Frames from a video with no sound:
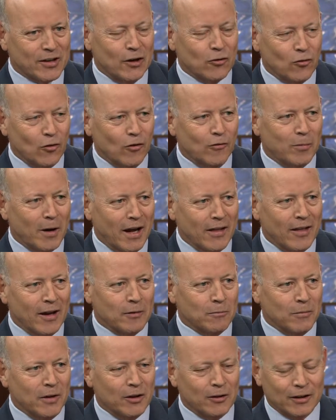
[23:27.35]
I drove by
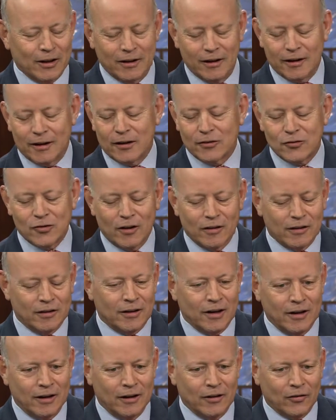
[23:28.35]
that building and I saw the
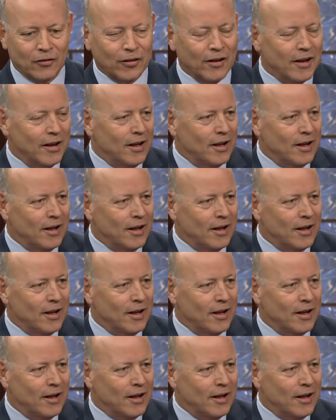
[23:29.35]
tenants